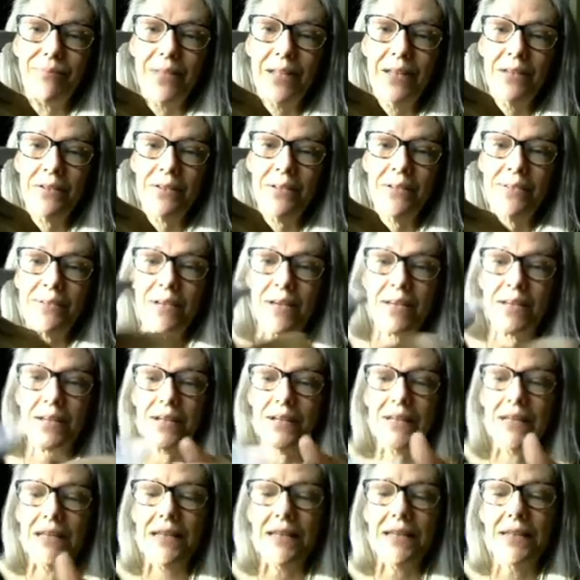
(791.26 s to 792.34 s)
he's got
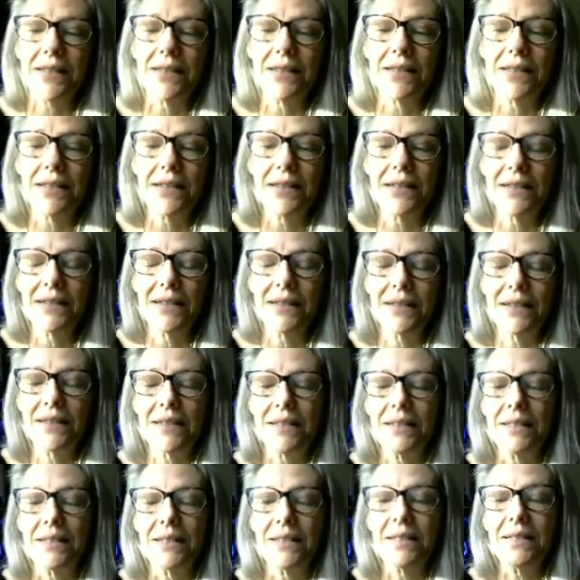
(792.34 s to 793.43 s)
honey
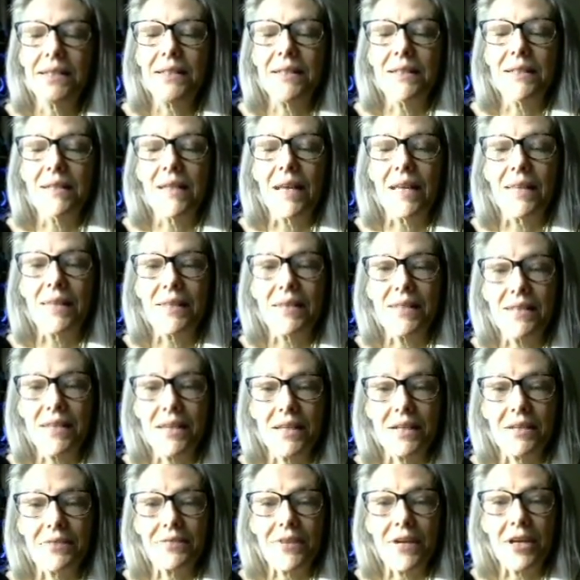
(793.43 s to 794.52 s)
and the
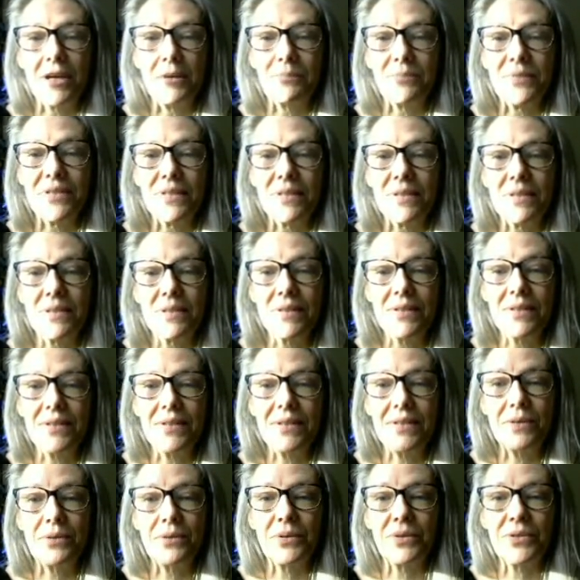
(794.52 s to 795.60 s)
Ten of Cups
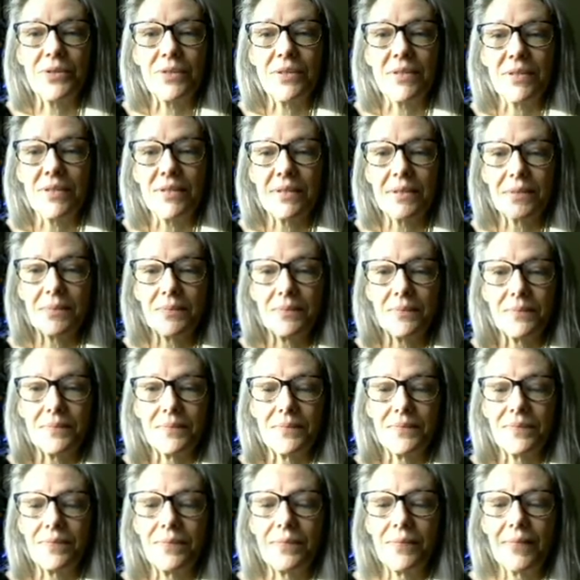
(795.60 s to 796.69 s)
seahorses.
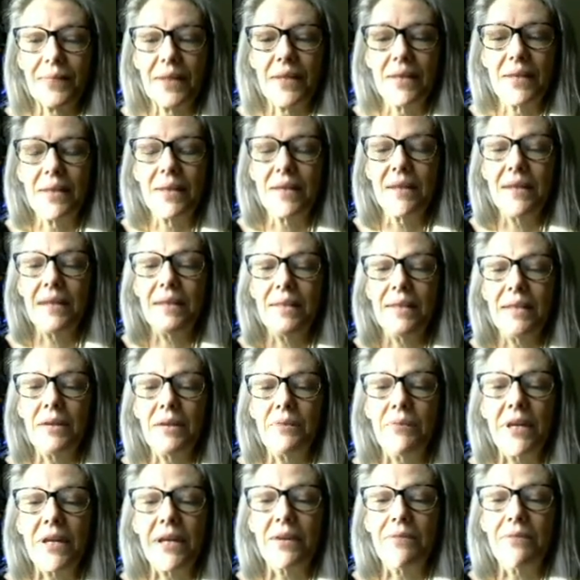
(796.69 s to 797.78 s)
Then
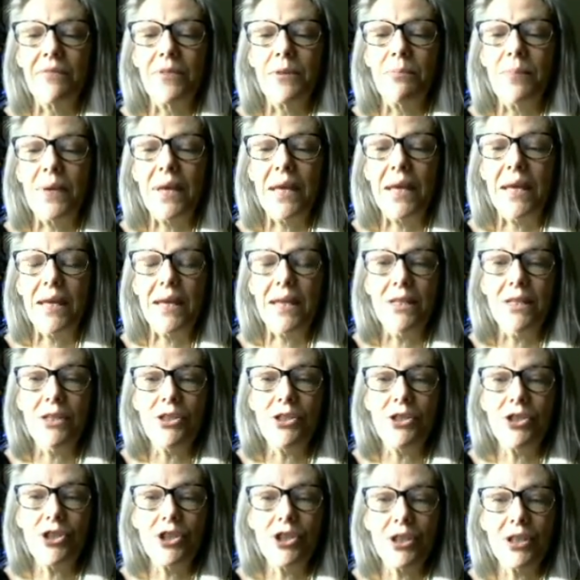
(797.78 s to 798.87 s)
we have the
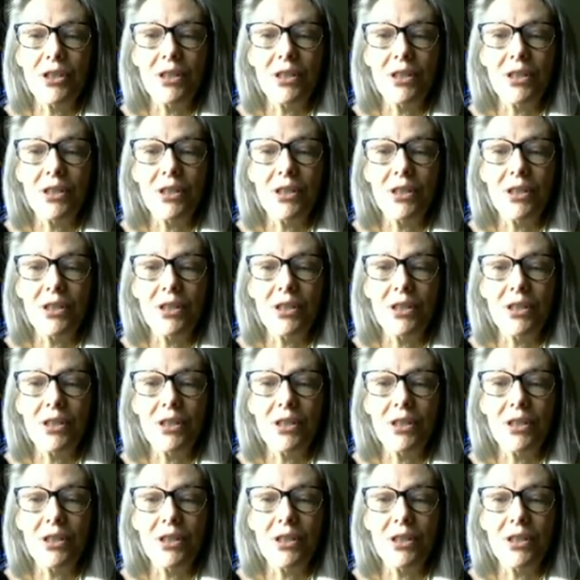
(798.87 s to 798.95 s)
page,